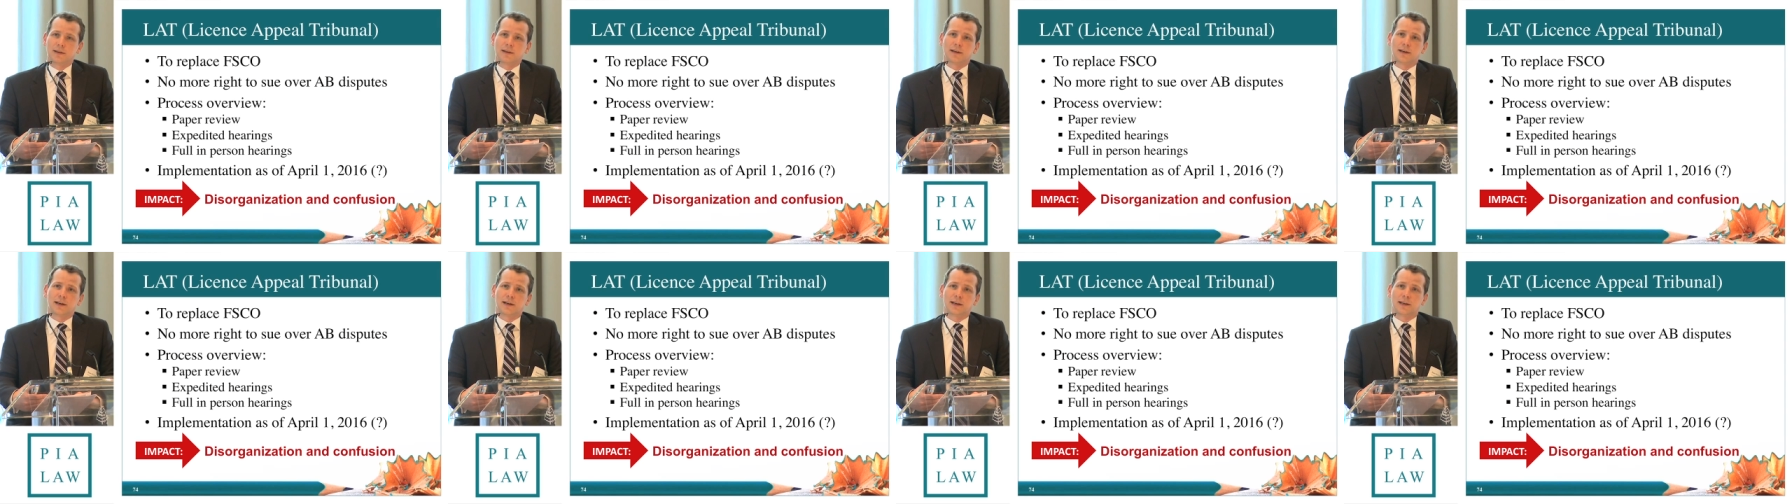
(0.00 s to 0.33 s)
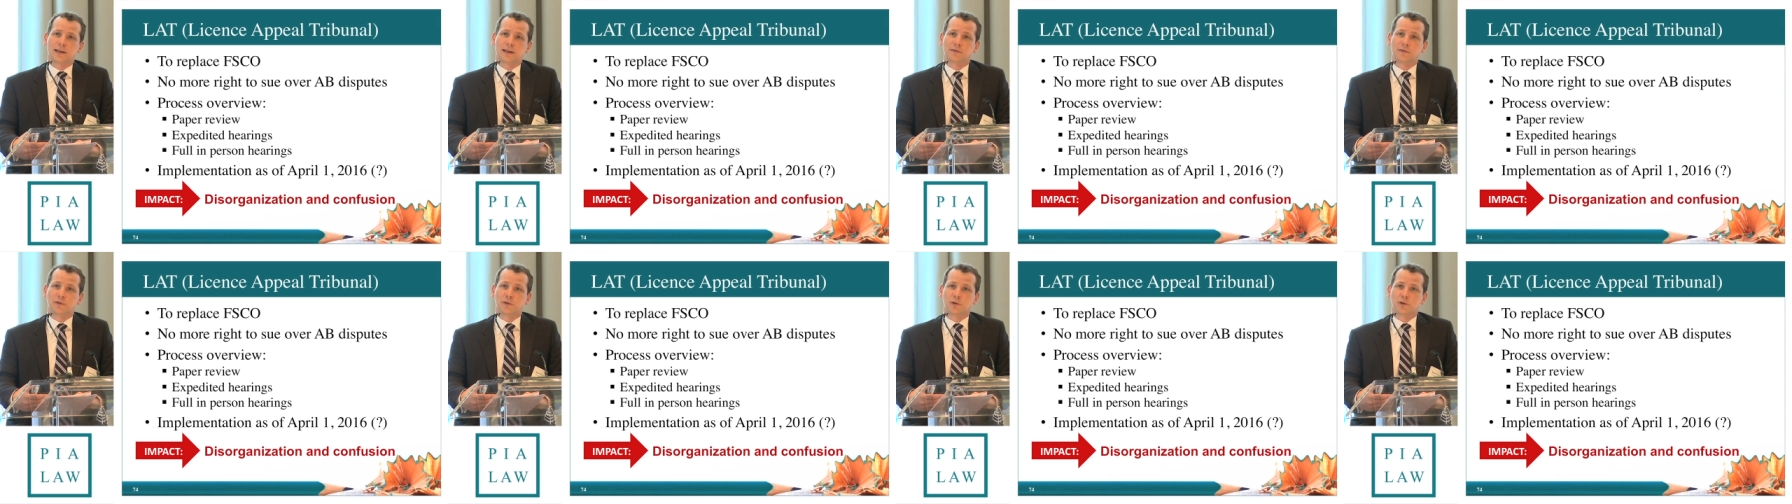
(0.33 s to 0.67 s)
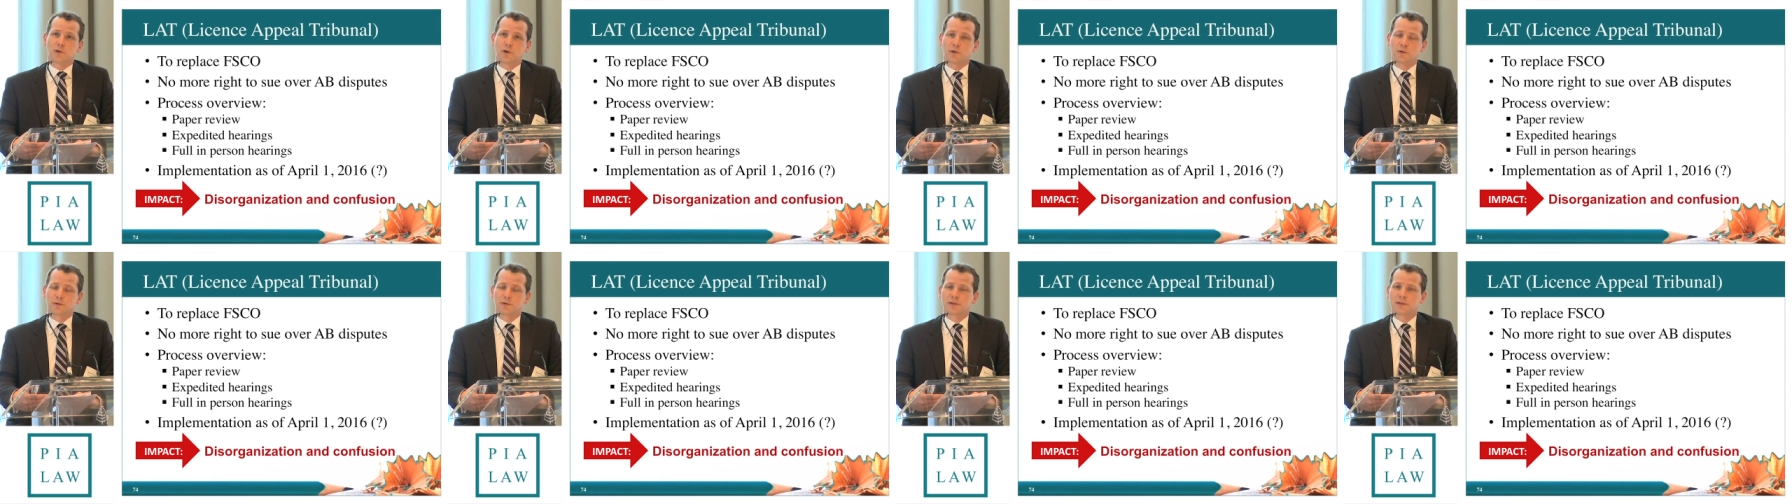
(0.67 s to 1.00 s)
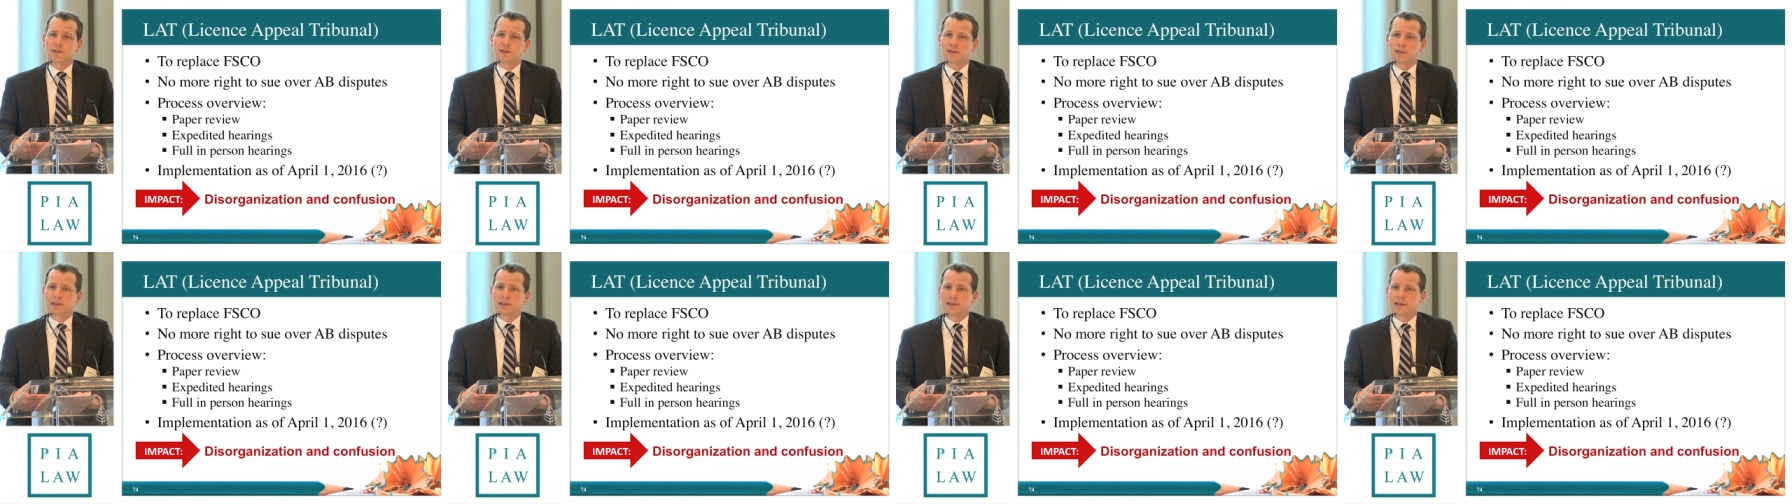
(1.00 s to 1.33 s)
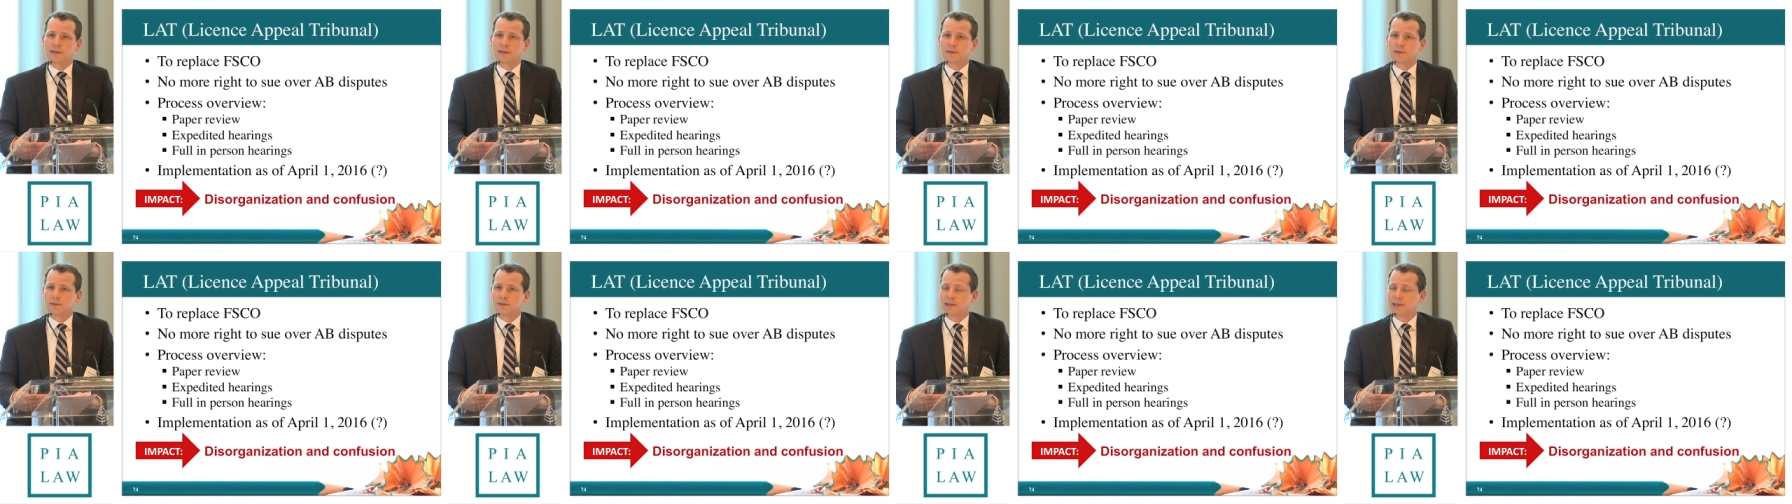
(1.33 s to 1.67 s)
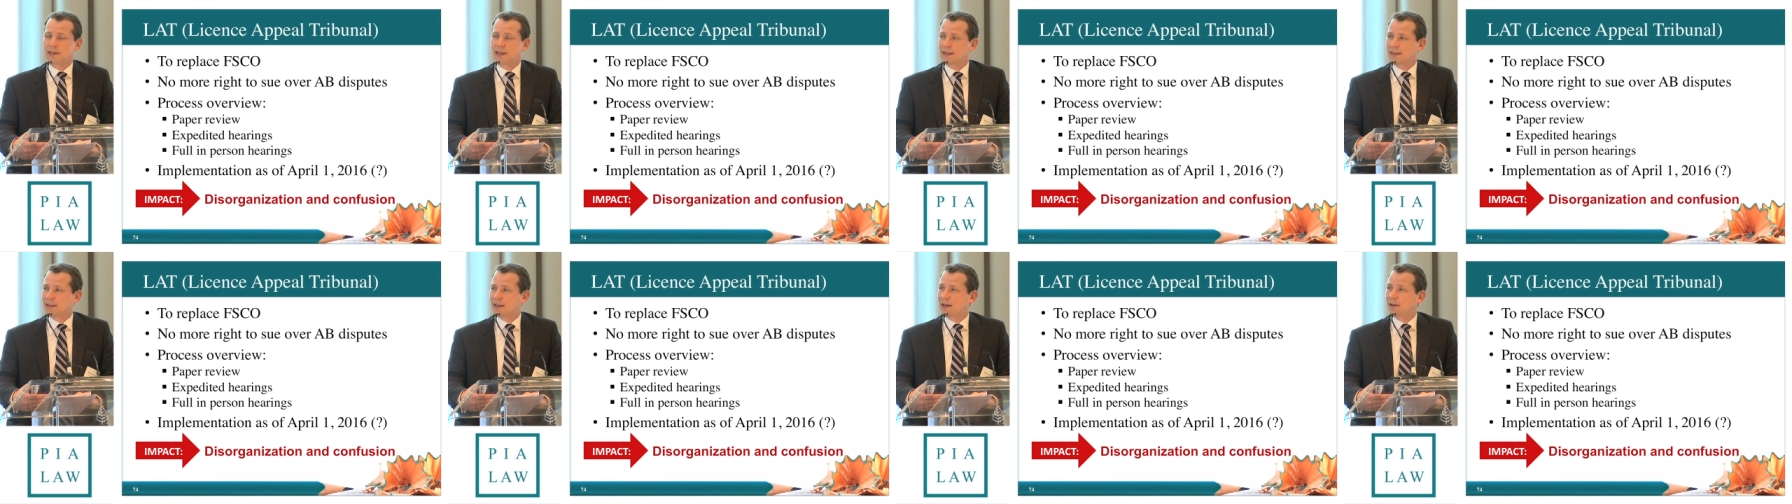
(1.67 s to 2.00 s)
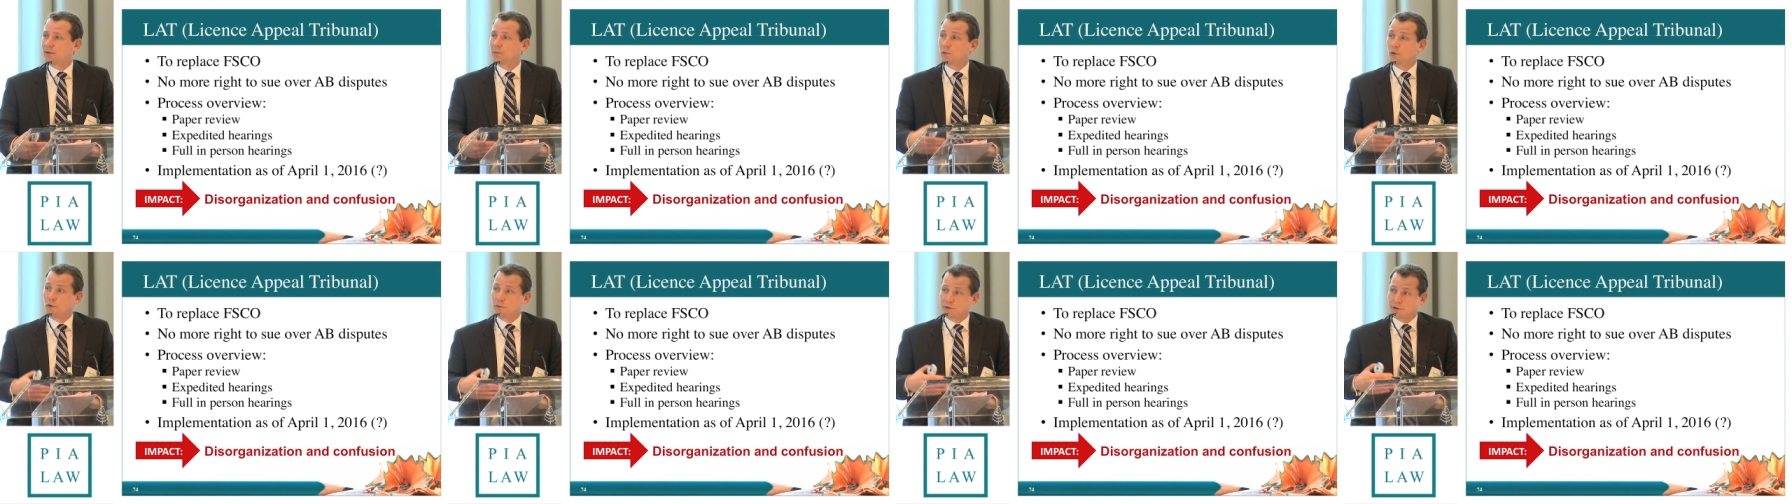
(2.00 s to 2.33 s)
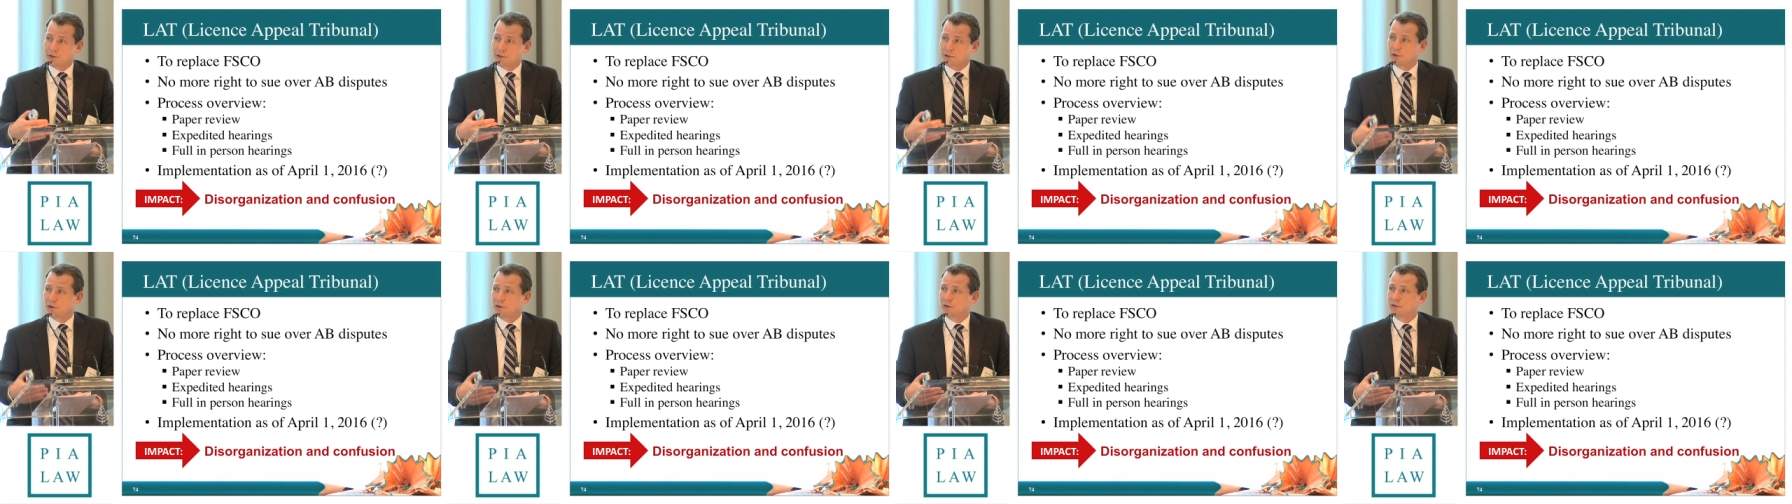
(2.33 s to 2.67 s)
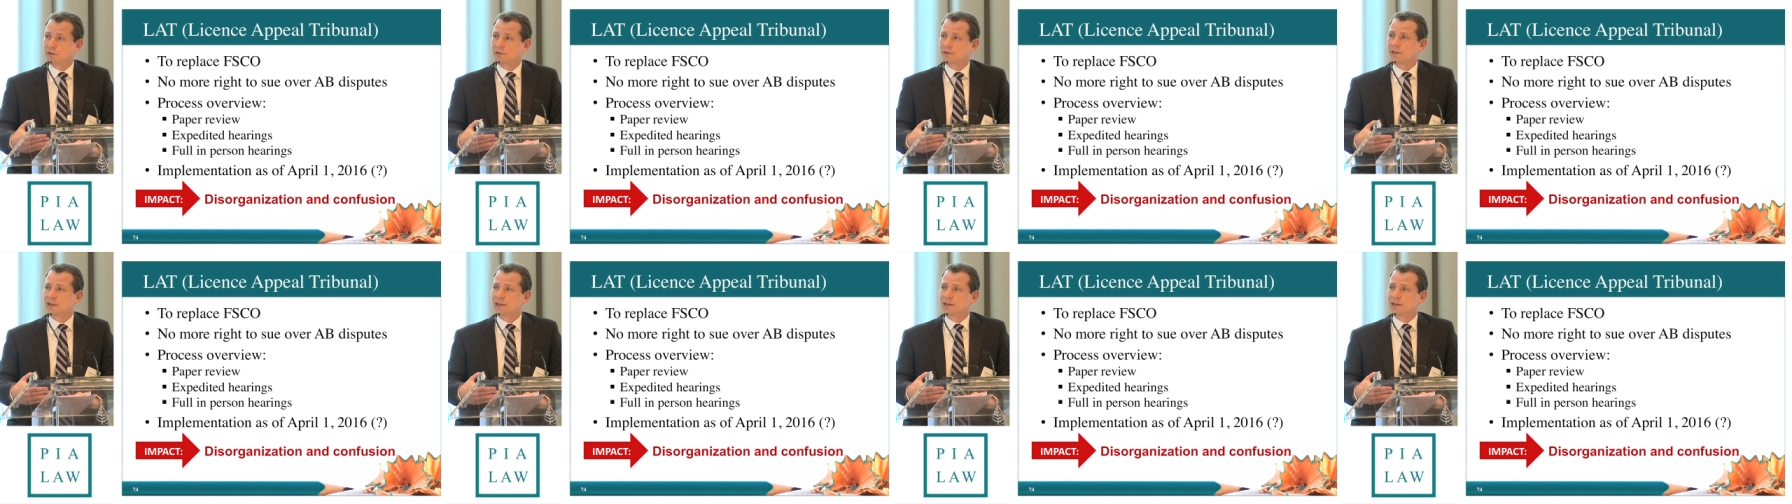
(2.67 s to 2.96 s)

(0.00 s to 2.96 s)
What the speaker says: If you don't get that overturned,